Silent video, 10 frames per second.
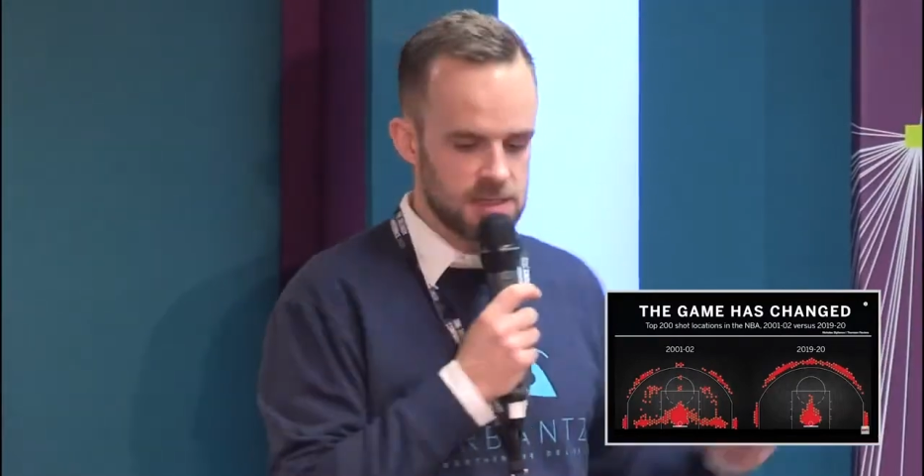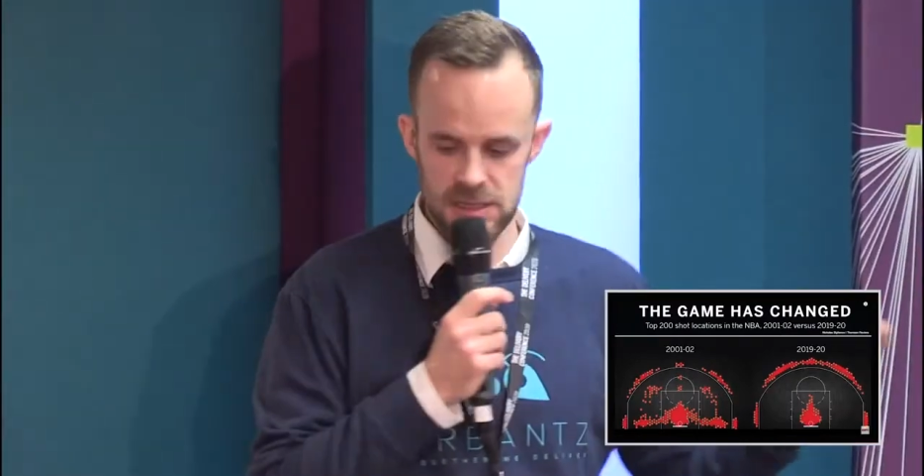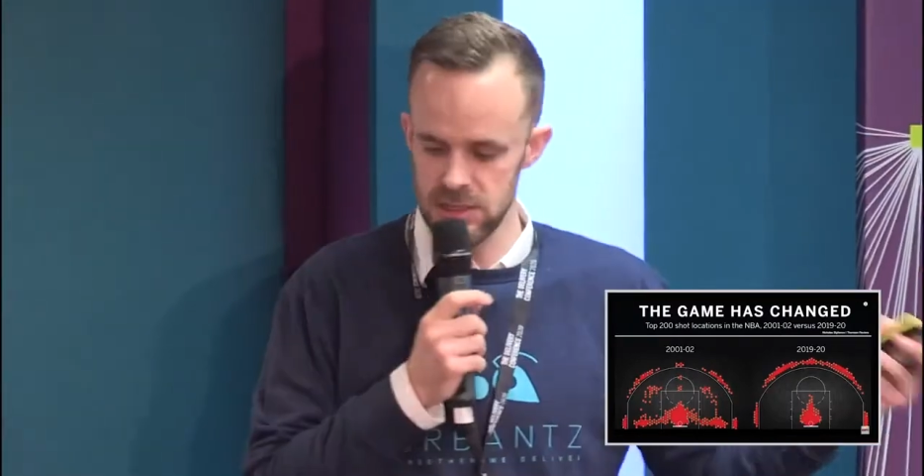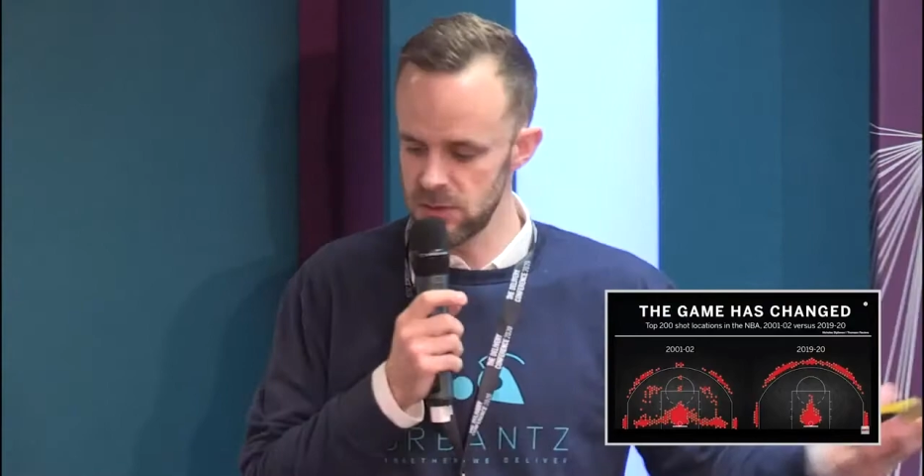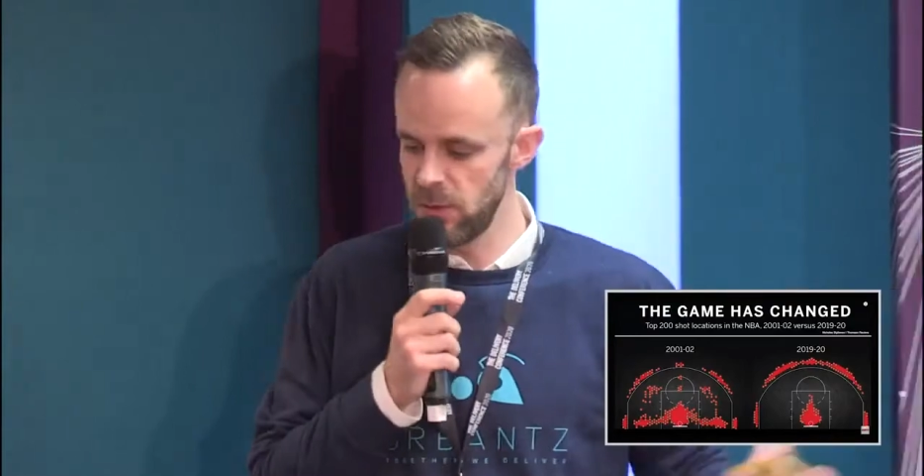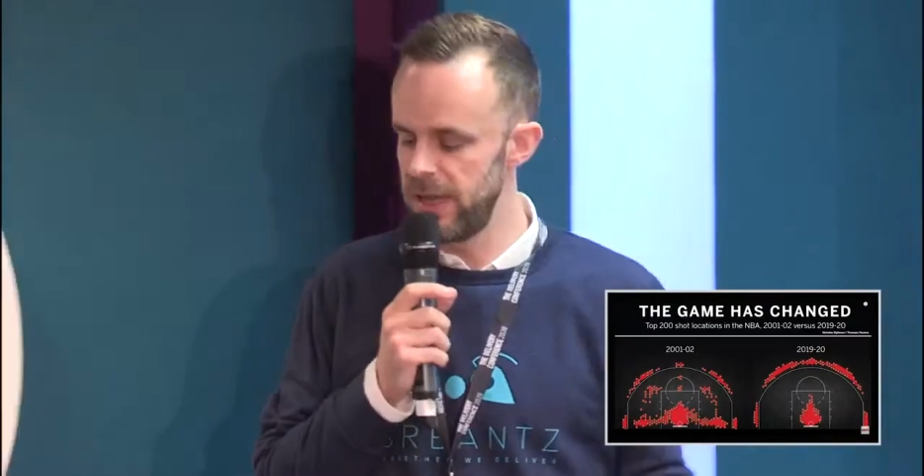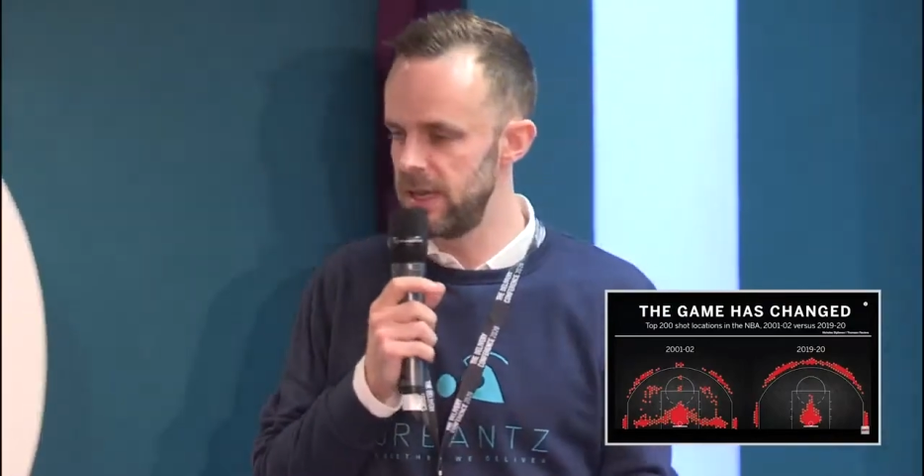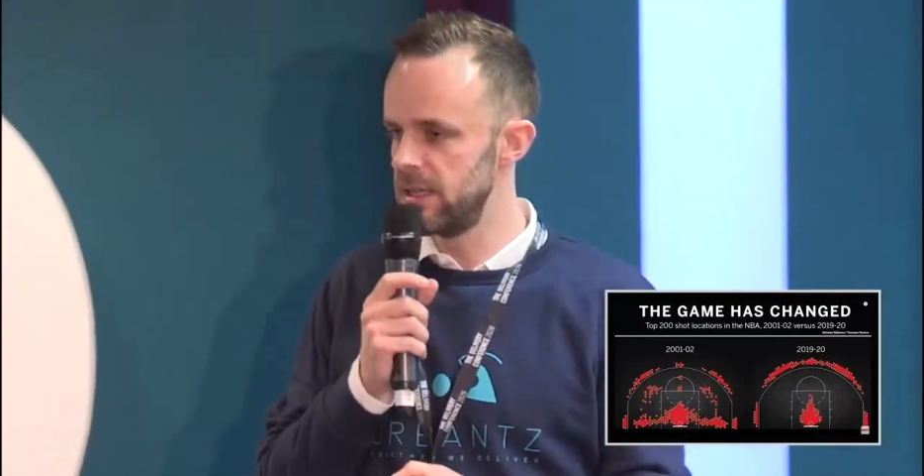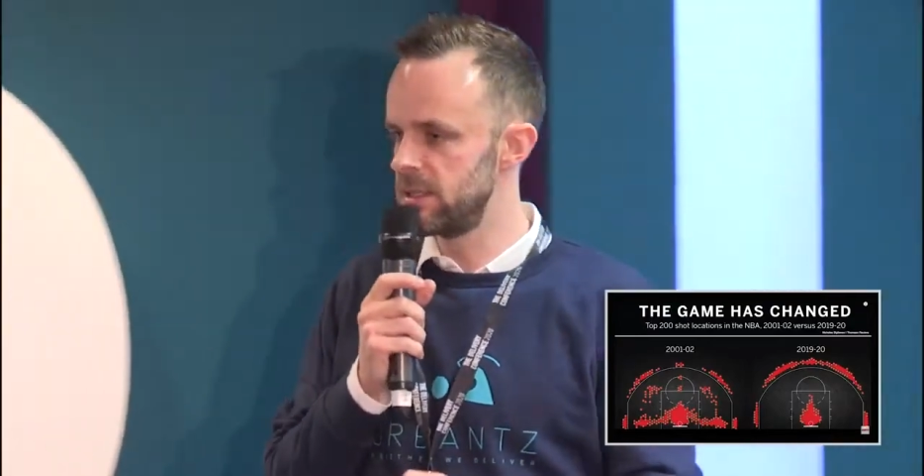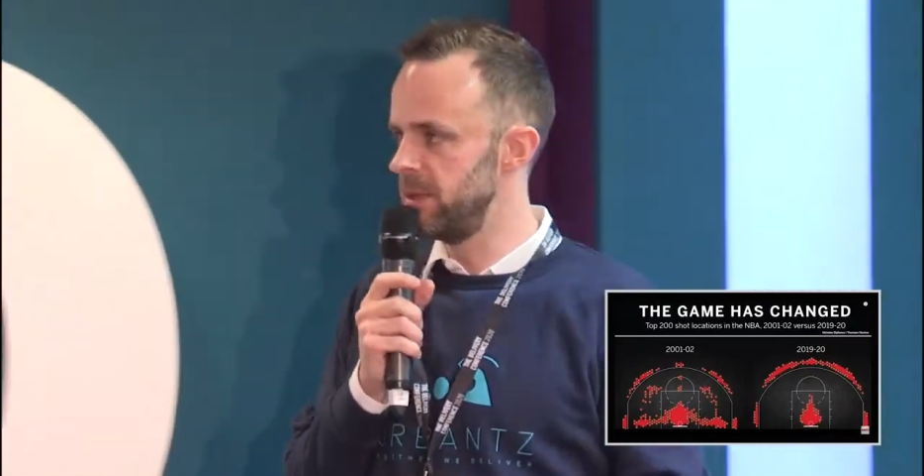This is the way
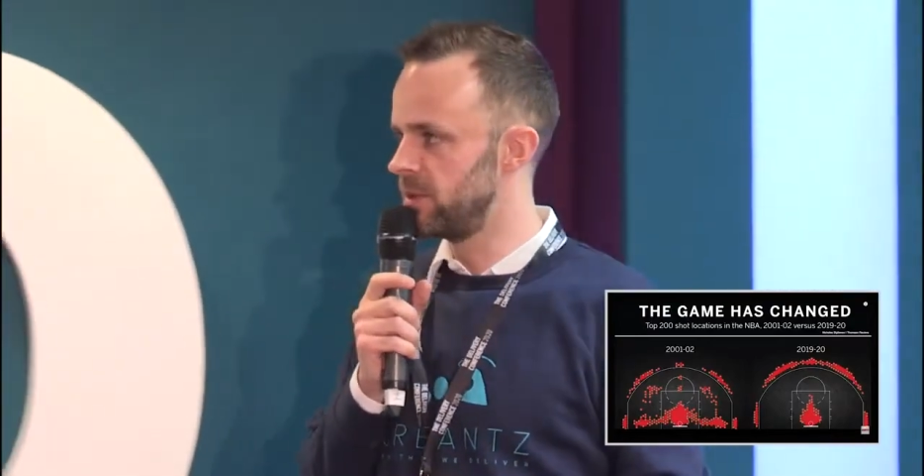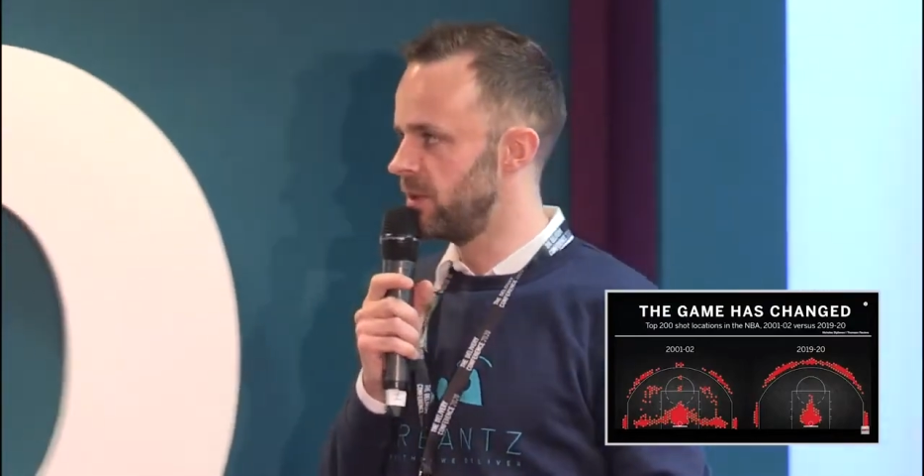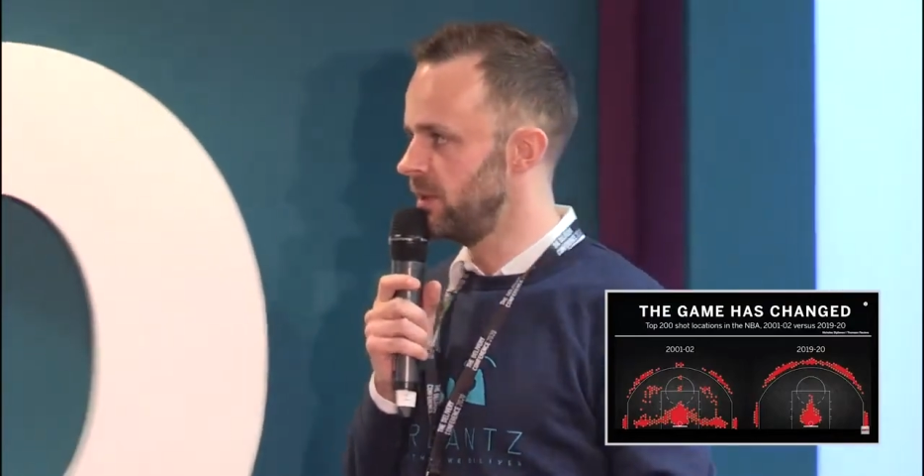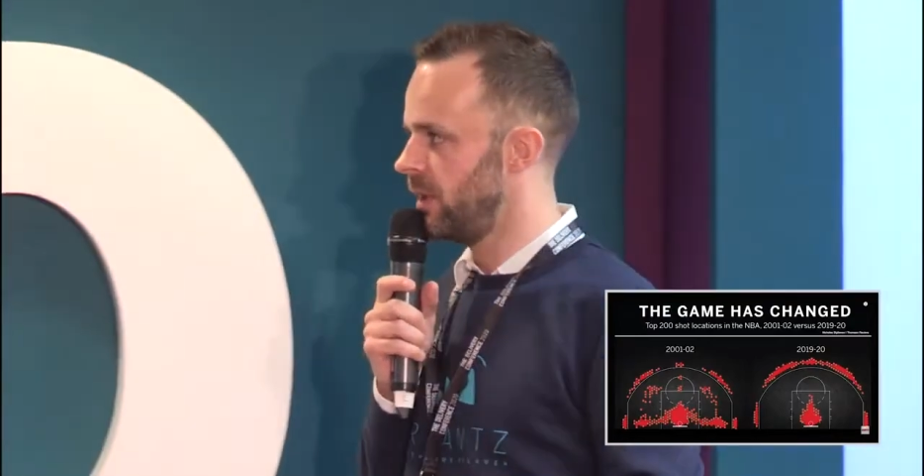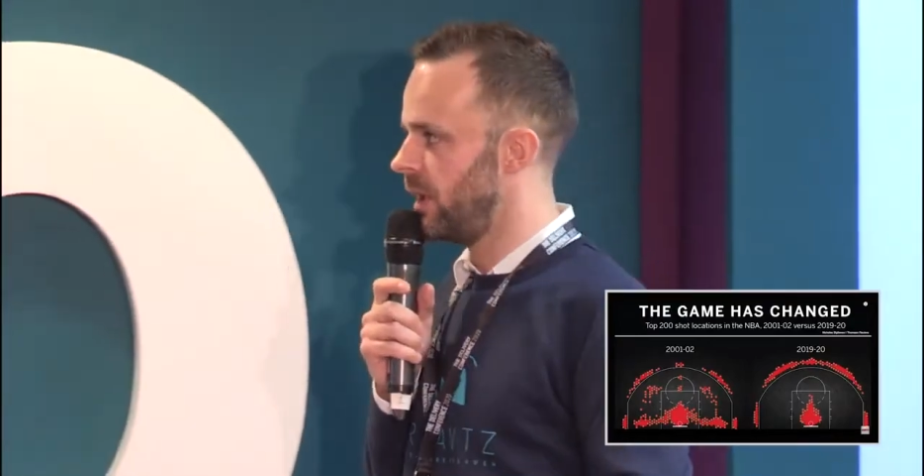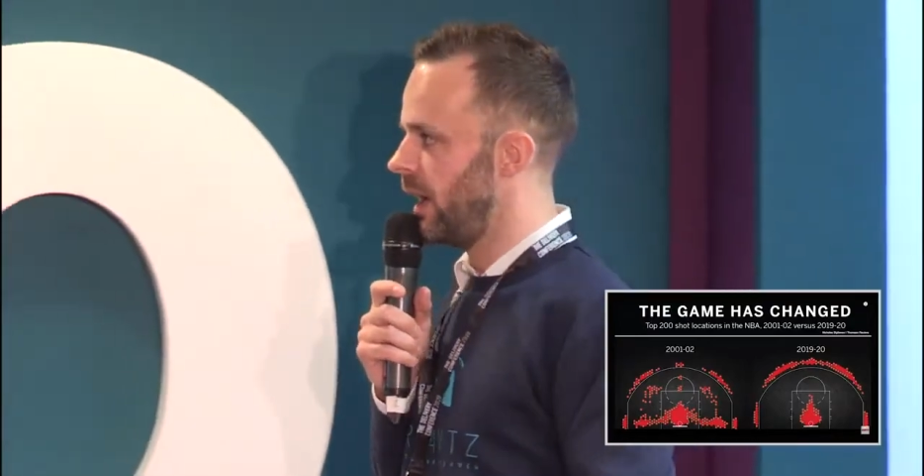that it's been done.